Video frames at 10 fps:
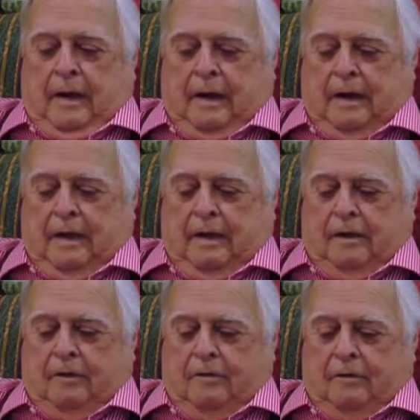I got
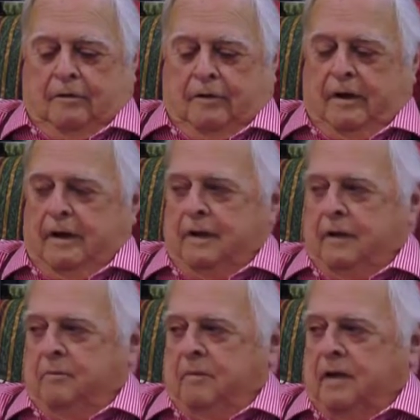on the train
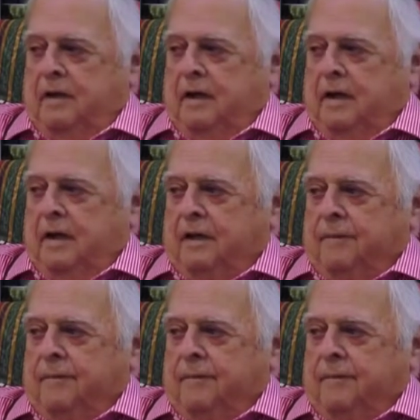at midnight